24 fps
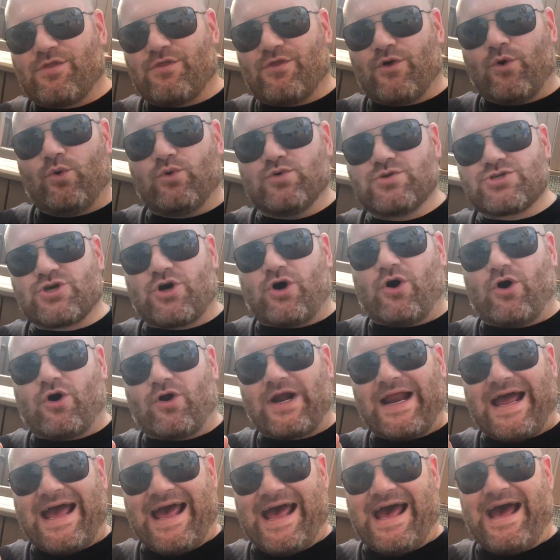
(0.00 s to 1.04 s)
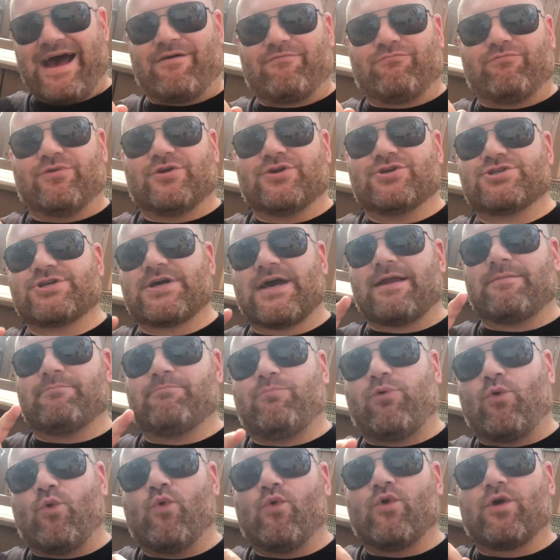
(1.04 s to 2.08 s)
Those are average and
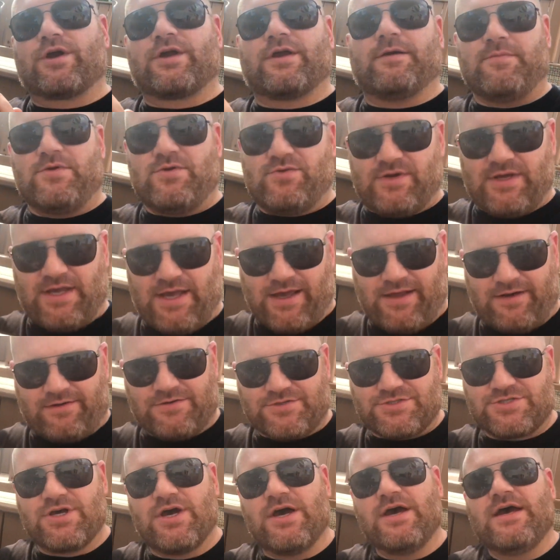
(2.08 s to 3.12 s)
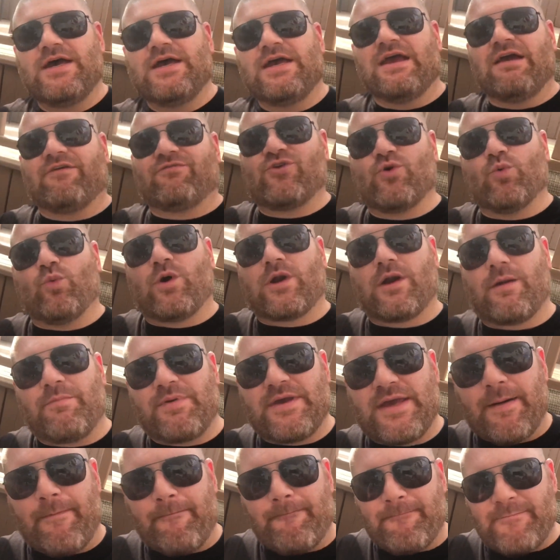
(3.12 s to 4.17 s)
poor communicators. If you want to
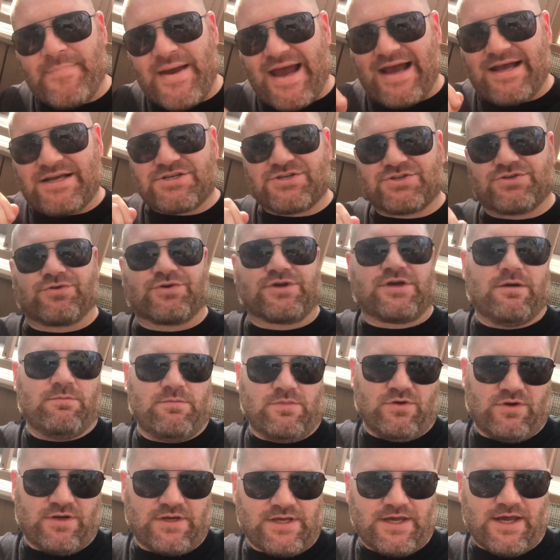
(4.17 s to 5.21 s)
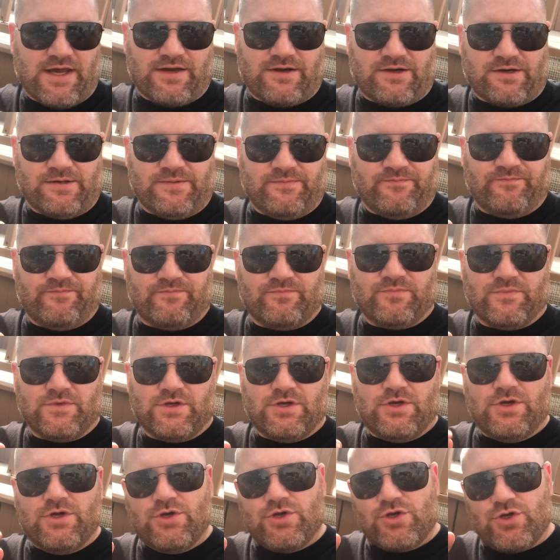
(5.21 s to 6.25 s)
be a master communicator,
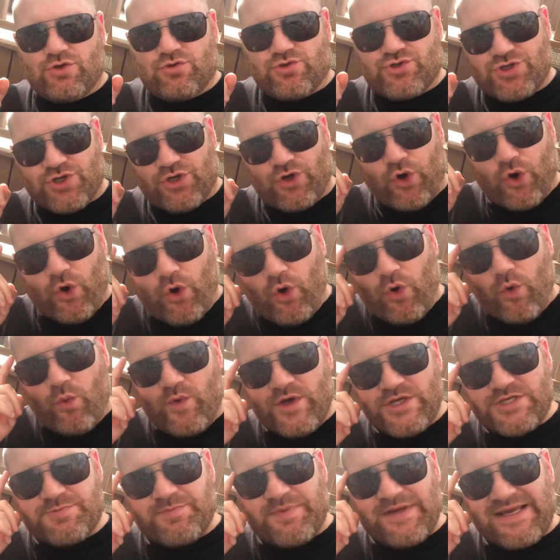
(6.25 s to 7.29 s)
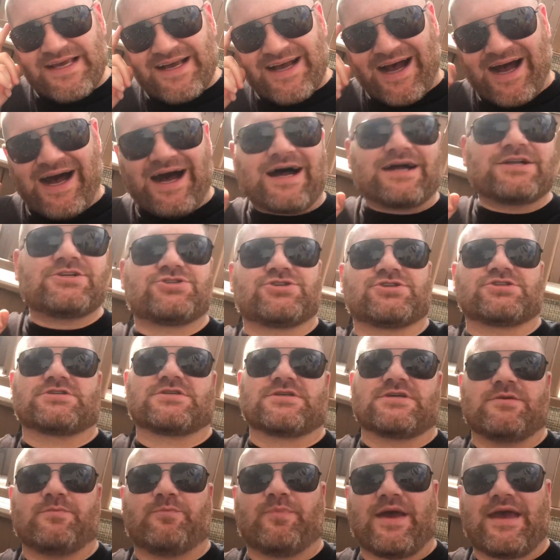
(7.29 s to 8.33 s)
you should always be
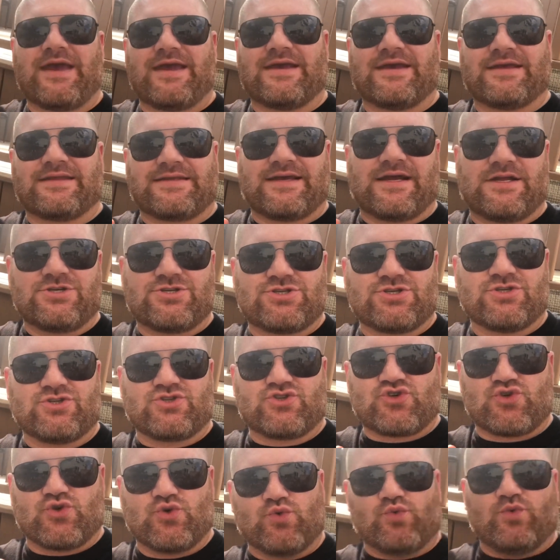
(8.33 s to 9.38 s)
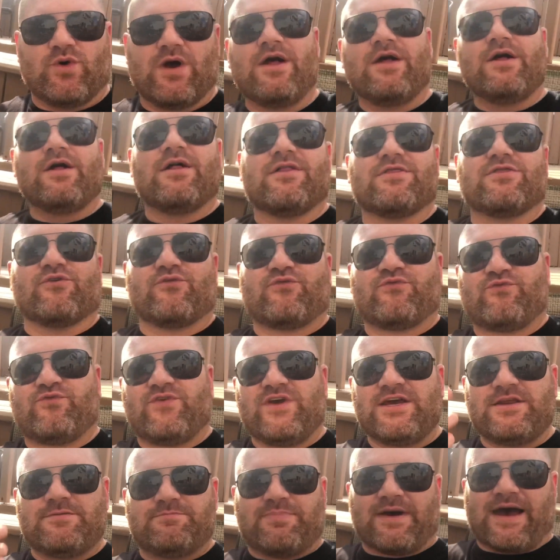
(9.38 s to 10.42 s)
consciously paying attention to the
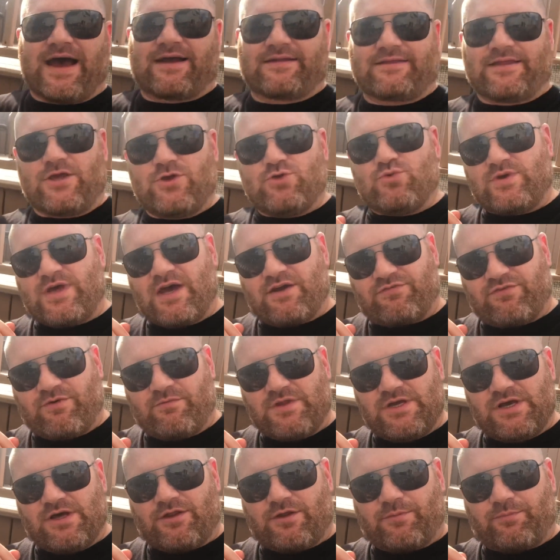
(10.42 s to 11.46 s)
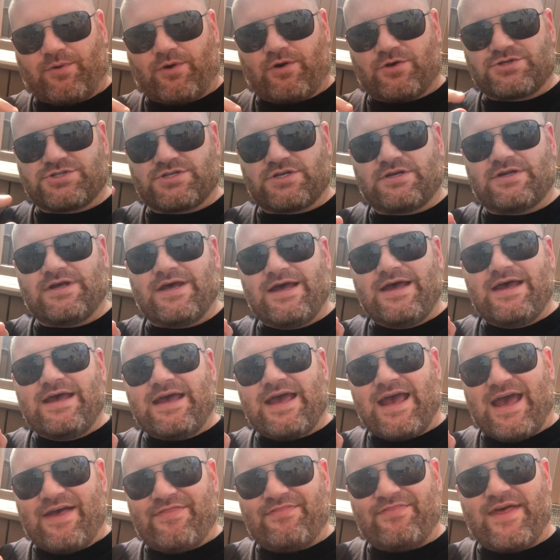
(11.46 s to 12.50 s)
feedback that you get from the other person
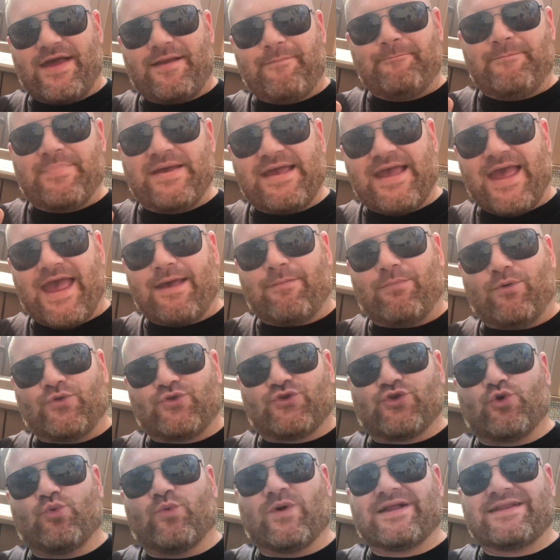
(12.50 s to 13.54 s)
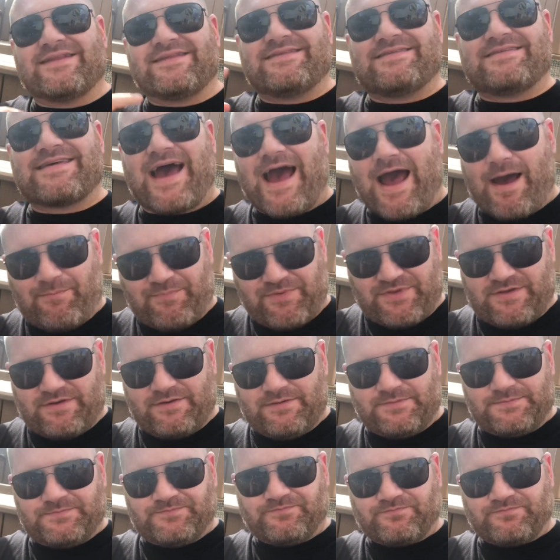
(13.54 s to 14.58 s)
and then be able to adapt.